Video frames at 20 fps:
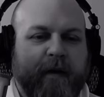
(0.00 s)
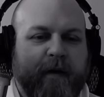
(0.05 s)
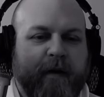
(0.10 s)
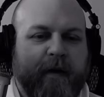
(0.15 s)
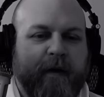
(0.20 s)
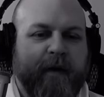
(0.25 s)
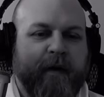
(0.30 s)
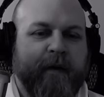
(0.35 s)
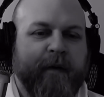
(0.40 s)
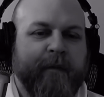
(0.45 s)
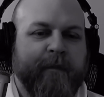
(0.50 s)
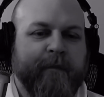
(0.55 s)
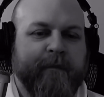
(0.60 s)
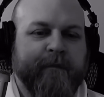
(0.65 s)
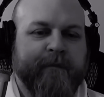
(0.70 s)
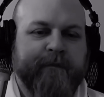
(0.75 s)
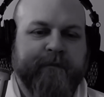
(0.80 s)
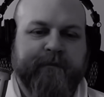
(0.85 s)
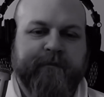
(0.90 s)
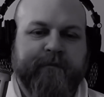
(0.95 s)
We're
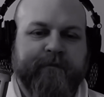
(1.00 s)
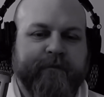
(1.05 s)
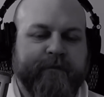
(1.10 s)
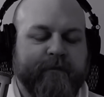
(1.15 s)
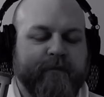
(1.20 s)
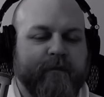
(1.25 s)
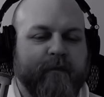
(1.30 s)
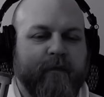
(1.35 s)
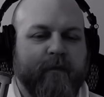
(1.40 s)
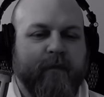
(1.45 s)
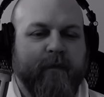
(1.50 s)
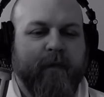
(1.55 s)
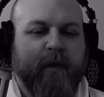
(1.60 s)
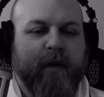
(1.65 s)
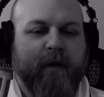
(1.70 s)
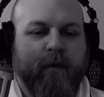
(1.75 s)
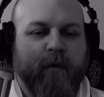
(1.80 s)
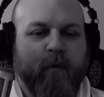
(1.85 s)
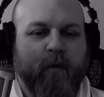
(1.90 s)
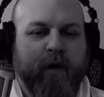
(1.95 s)

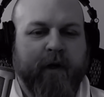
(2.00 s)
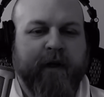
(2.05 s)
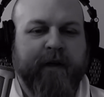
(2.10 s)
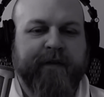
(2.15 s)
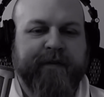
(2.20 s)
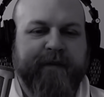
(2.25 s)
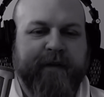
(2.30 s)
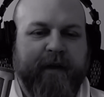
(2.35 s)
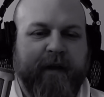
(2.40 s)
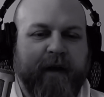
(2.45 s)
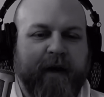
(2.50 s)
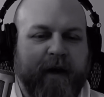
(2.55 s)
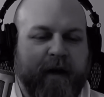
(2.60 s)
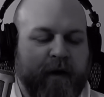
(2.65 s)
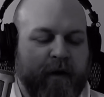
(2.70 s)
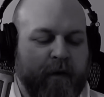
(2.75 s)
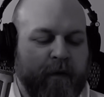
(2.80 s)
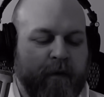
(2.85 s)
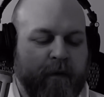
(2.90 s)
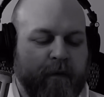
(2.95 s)
going to see
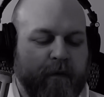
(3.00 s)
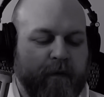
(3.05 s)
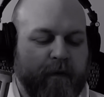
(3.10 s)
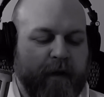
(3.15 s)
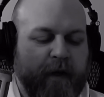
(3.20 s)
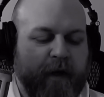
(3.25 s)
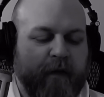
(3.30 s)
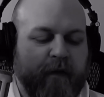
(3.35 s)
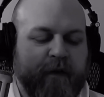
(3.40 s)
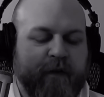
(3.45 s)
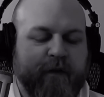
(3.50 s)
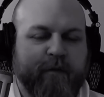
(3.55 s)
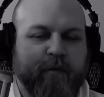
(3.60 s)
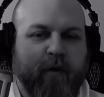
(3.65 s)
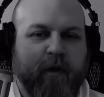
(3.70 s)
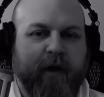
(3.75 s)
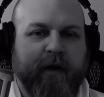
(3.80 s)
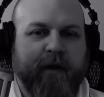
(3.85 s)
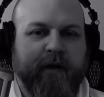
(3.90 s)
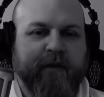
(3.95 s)
how these
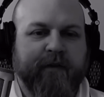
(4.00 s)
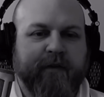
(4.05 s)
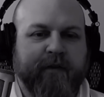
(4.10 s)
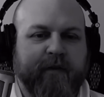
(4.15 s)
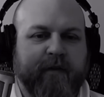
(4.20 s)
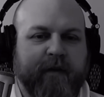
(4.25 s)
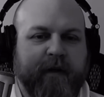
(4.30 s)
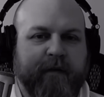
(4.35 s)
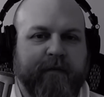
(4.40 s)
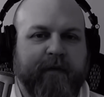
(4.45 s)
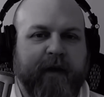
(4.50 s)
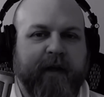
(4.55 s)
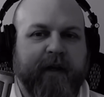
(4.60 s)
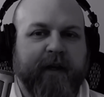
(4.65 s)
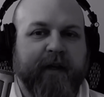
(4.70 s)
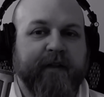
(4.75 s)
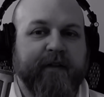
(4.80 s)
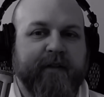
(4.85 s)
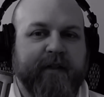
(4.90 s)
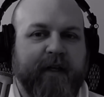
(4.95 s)
players, if they
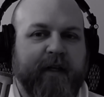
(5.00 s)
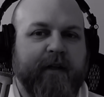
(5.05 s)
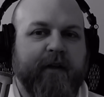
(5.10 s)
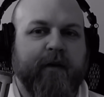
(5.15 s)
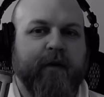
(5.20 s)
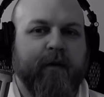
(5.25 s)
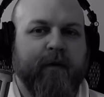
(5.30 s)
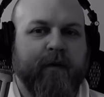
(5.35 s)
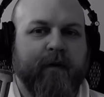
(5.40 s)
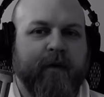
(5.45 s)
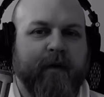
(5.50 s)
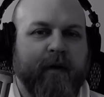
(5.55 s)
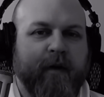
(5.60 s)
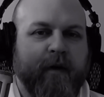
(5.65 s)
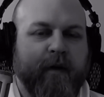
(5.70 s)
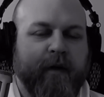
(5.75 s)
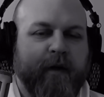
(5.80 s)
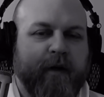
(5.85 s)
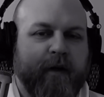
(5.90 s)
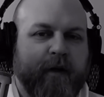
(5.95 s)
continue
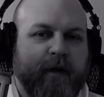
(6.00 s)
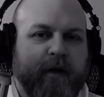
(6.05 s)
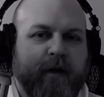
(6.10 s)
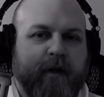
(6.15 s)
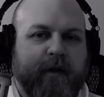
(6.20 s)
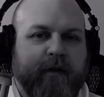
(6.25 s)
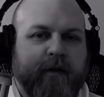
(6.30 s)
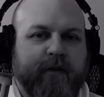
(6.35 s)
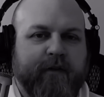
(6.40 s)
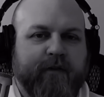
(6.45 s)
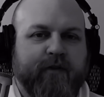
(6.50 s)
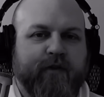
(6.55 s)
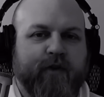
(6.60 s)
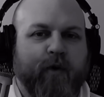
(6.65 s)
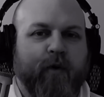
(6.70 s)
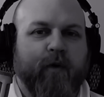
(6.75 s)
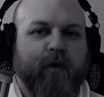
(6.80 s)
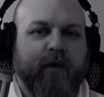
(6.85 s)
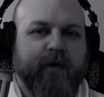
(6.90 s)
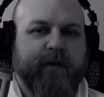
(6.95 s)

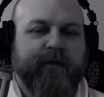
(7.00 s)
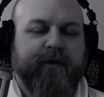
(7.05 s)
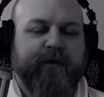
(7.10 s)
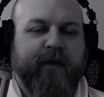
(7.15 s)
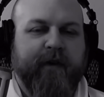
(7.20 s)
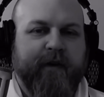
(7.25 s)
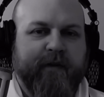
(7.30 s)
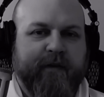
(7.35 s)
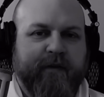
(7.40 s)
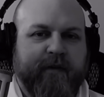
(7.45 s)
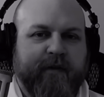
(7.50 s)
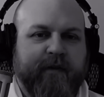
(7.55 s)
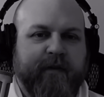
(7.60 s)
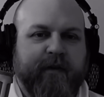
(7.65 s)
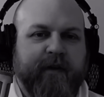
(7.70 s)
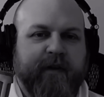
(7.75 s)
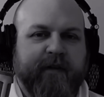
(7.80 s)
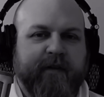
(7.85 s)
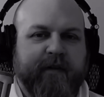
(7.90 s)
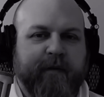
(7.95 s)
towards this
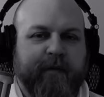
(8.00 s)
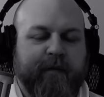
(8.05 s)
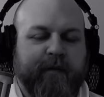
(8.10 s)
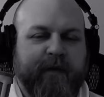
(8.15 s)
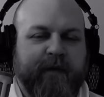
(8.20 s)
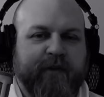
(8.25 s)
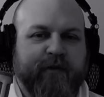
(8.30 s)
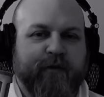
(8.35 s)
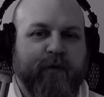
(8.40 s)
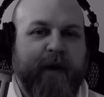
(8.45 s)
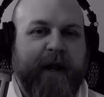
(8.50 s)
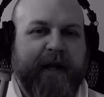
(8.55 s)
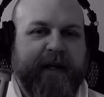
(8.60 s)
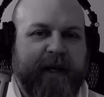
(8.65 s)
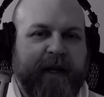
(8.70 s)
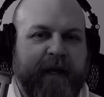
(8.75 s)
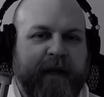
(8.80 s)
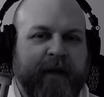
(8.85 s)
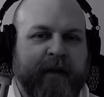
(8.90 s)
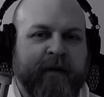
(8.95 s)
Rat
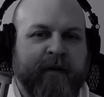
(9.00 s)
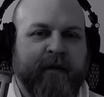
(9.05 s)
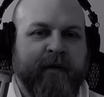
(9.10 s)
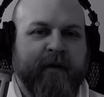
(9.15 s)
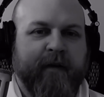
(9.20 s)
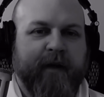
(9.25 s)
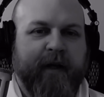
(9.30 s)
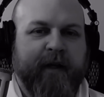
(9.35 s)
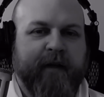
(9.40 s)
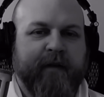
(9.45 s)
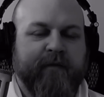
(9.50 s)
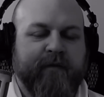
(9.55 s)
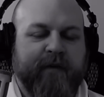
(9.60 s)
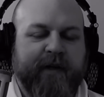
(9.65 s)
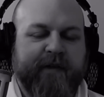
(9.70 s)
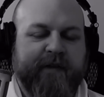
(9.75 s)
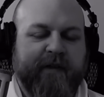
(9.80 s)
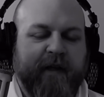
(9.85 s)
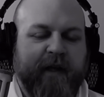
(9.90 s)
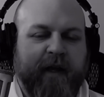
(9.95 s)
King and
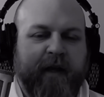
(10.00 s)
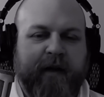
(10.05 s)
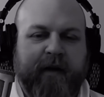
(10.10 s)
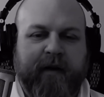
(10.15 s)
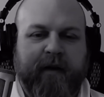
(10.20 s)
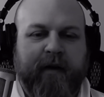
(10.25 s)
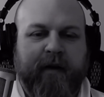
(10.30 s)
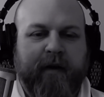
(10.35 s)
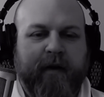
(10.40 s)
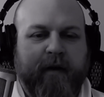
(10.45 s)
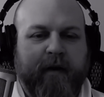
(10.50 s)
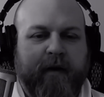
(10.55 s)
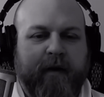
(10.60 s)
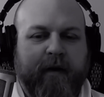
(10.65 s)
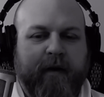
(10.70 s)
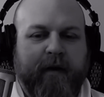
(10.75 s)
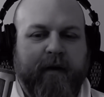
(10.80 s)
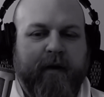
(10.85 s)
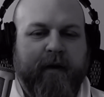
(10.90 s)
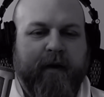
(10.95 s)
investigate
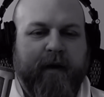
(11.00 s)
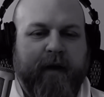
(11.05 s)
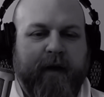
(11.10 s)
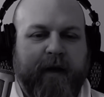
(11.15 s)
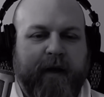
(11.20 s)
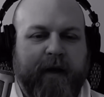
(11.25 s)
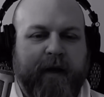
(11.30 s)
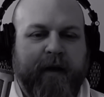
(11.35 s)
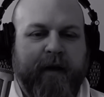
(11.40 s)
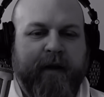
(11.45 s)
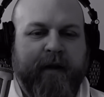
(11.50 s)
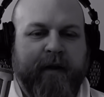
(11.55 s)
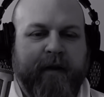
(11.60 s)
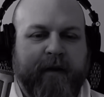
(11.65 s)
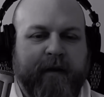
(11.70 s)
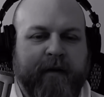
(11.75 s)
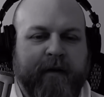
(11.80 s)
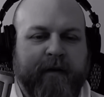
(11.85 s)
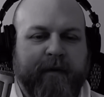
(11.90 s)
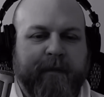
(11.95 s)

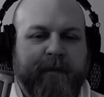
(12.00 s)
and